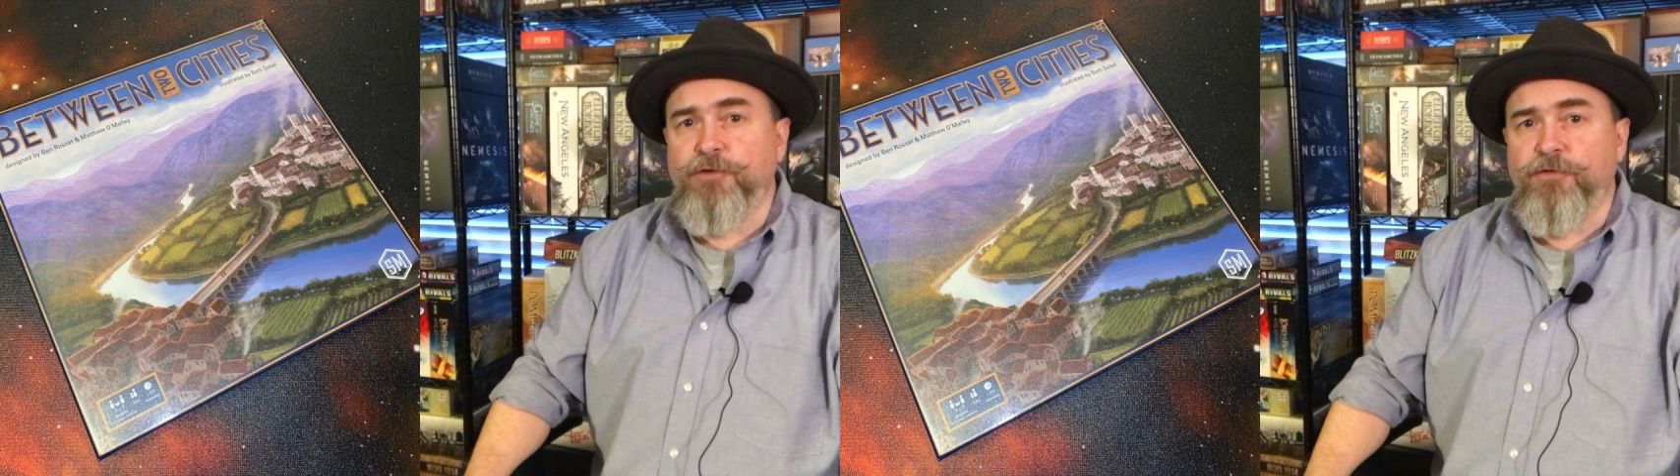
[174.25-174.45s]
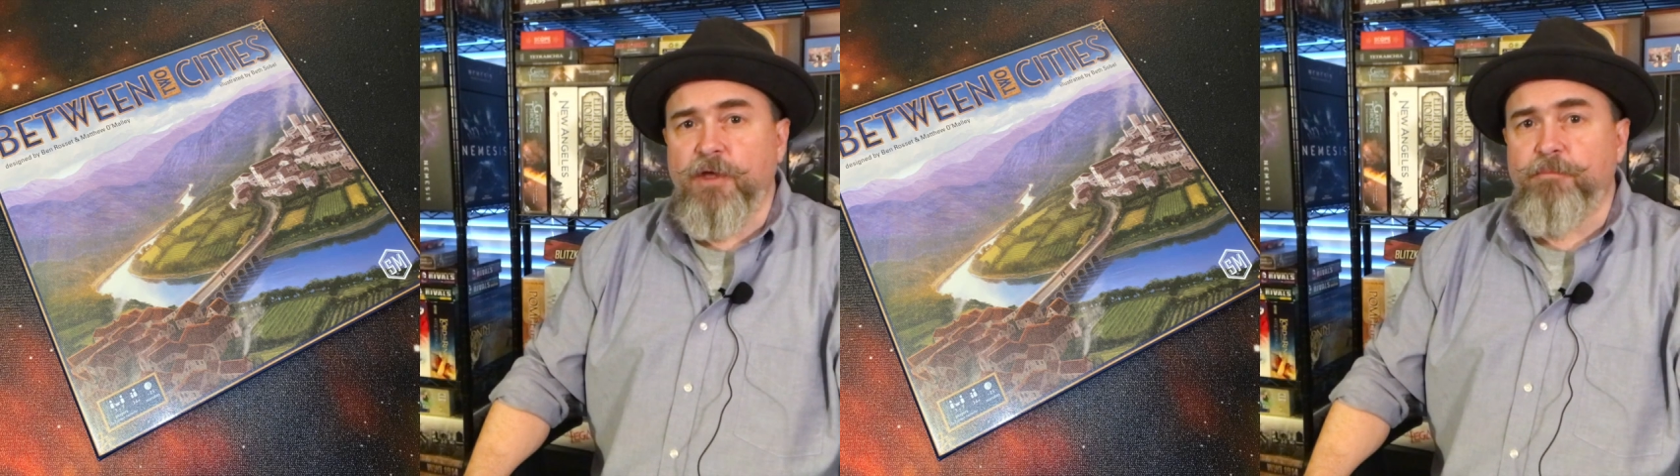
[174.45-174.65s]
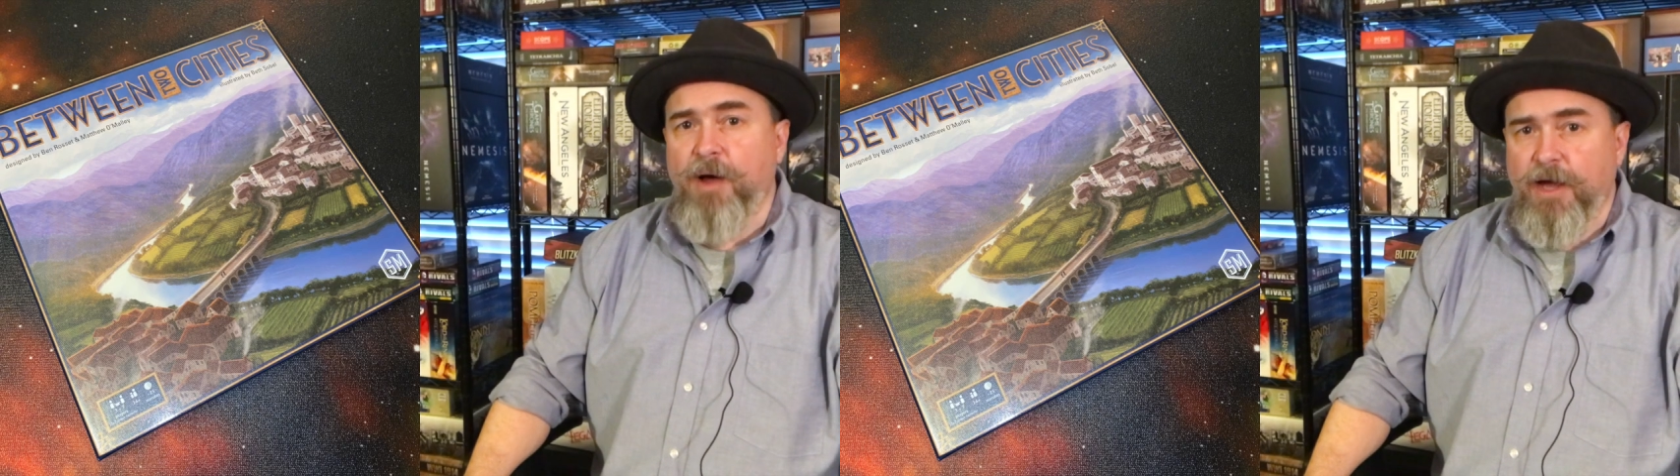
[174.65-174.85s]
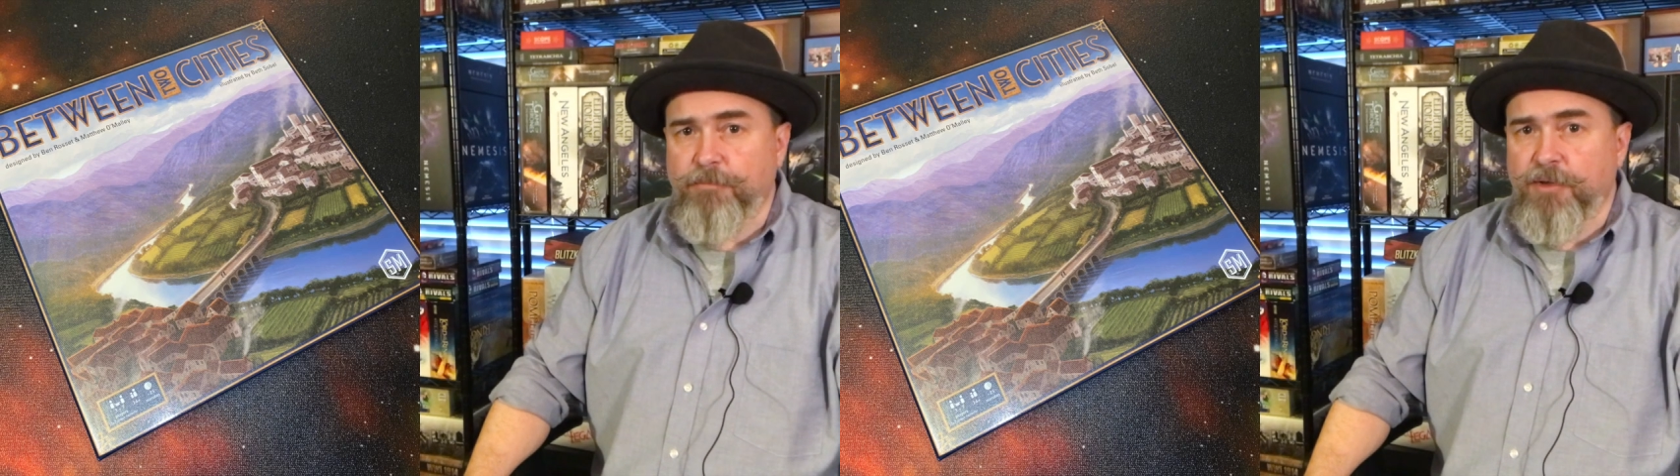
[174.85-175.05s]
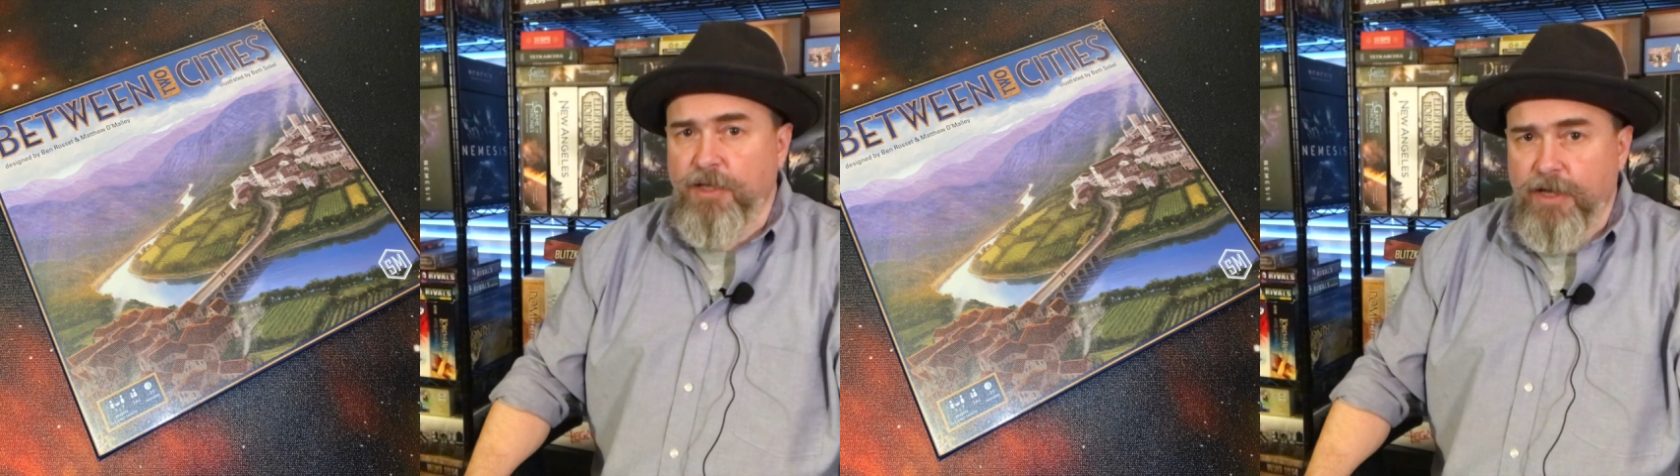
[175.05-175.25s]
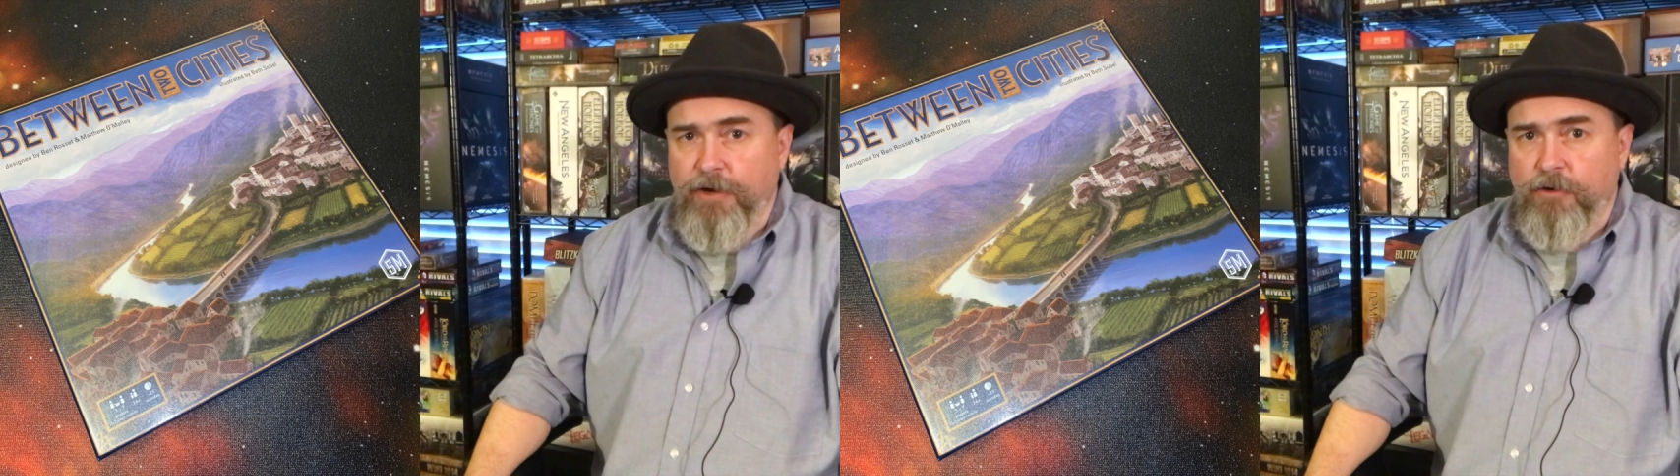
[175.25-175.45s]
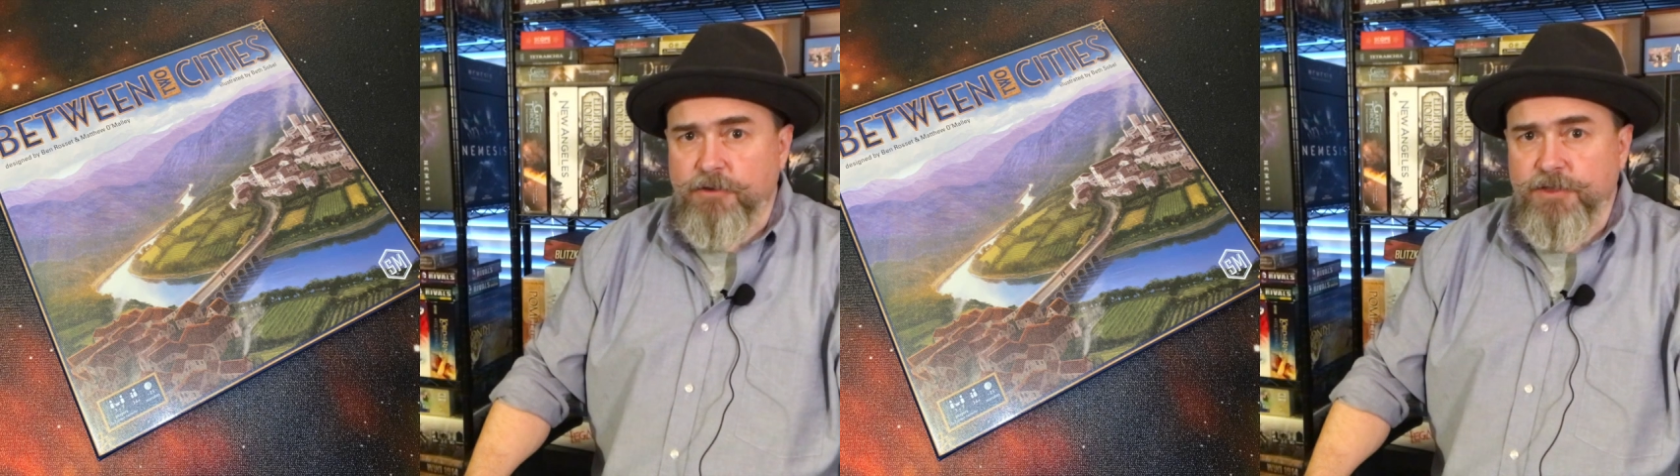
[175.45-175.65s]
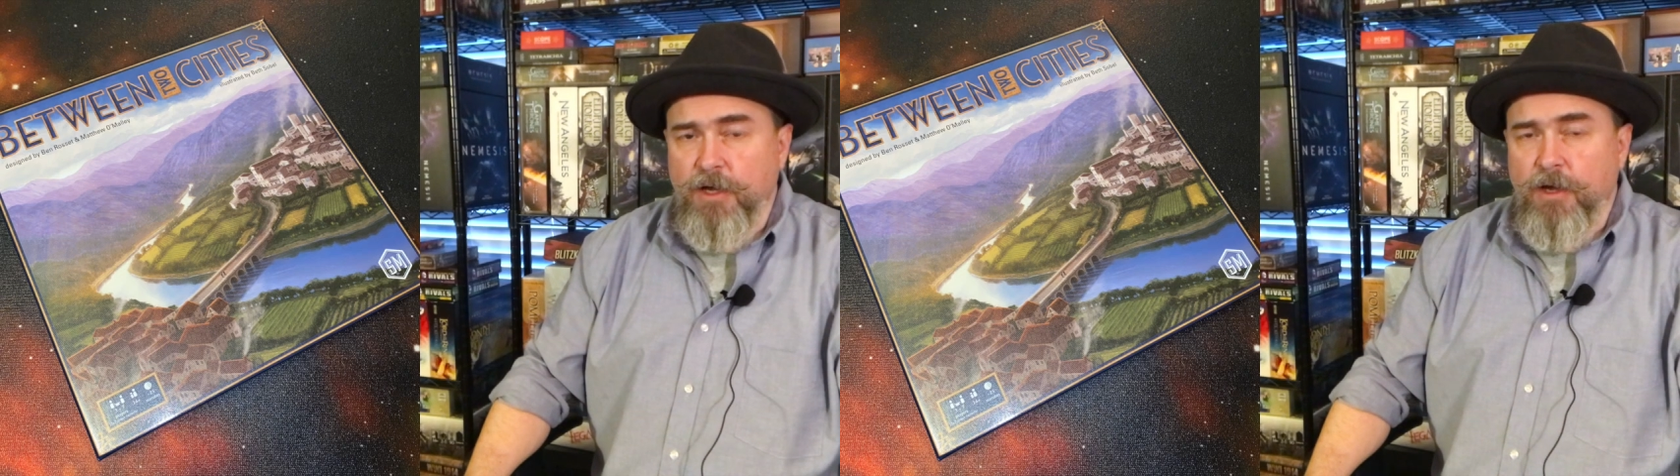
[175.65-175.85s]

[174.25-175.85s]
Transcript: of the bot players.